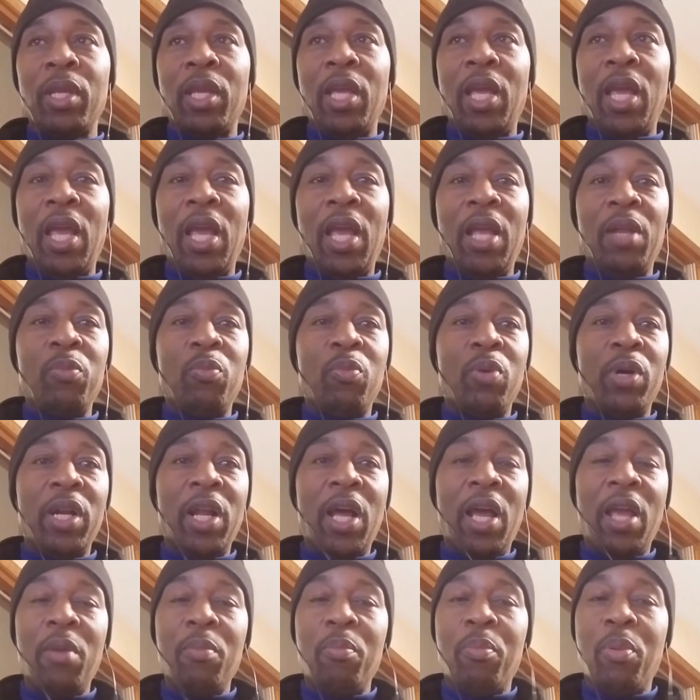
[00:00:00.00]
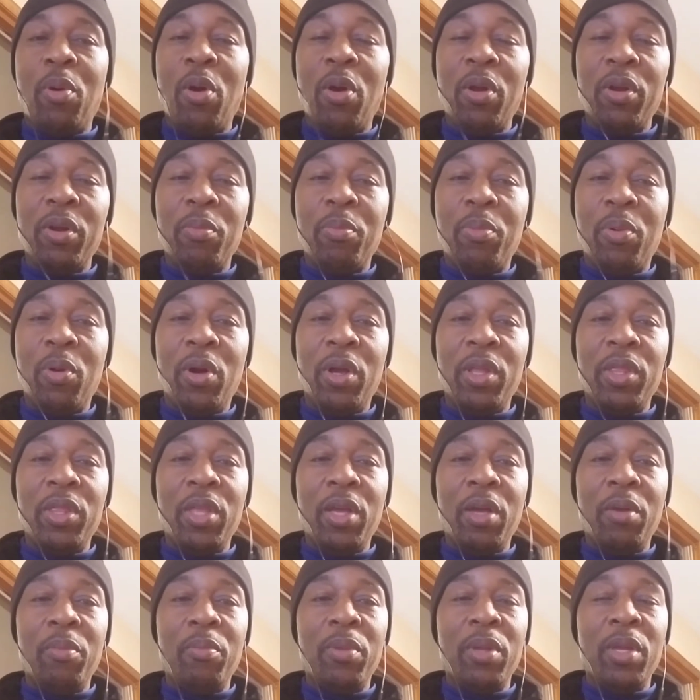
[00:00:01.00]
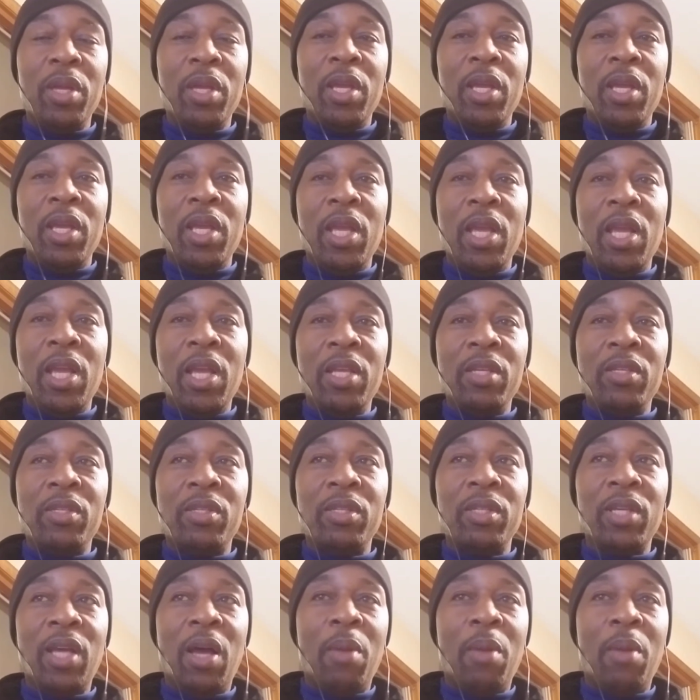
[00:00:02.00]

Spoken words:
And what I impart upon them is I